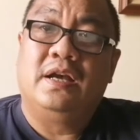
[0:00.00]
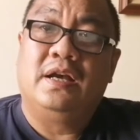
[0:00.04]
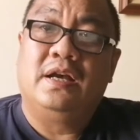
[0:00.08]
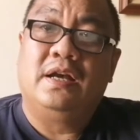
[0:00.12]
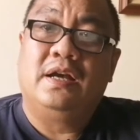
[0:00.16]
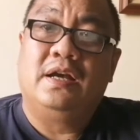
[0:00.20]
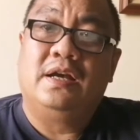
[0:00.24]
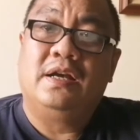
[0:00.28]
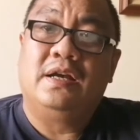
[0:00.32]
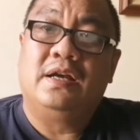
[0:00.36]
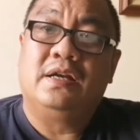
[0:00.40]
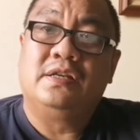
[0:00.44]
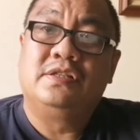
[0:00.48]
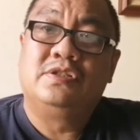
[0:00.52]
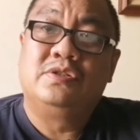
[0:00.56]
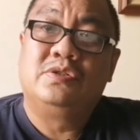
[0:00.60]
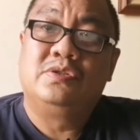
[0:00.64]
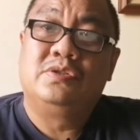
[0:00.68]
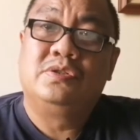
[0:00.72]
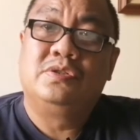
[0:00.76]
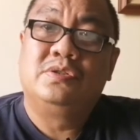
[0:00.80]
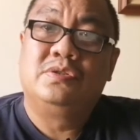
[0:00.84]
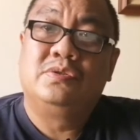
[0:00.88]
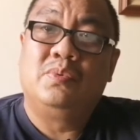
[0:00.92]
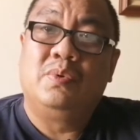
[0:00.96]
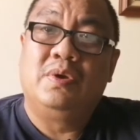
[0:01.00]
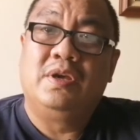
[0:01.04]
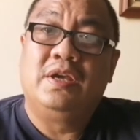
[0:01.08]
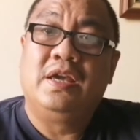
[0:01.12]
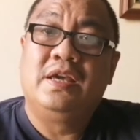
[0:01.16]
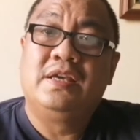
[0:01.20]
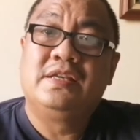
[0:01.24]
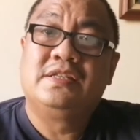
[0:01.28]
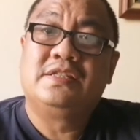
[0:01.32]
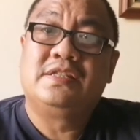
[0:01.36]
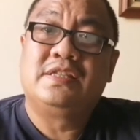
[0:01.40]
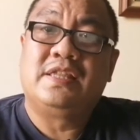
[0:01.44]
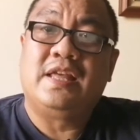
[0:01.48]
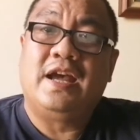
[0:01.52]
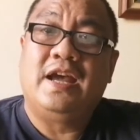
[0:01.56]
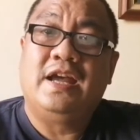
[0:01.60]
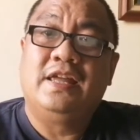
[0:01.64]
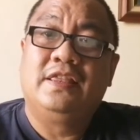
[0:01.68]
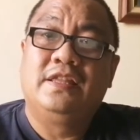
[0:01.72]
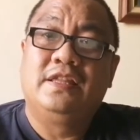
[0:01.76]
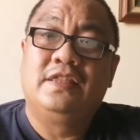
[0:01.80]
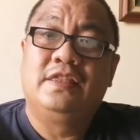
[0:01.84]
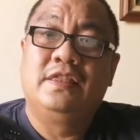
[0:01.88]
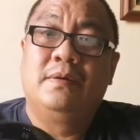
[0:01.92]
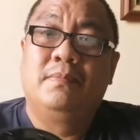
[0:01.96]
a swinging
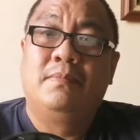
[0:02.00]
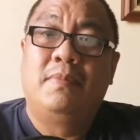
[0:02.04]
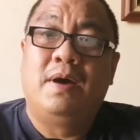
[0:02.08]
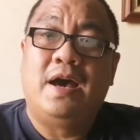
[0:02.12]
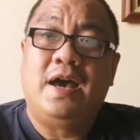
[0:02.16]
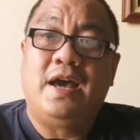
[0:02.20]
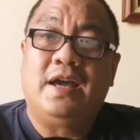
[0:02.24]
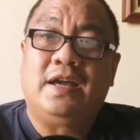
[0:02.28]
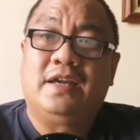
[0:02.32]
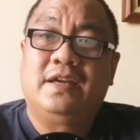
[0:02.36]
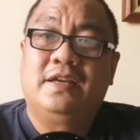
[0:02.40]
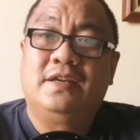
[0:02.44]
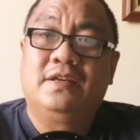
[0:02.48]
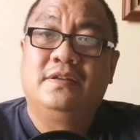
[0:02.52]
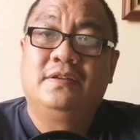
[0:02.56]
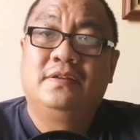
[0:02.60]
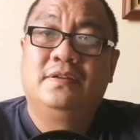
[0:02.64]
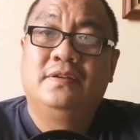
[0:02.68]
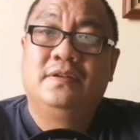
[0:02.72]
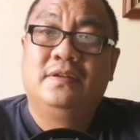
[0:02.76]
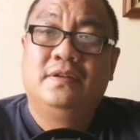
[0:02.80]
stand at the back,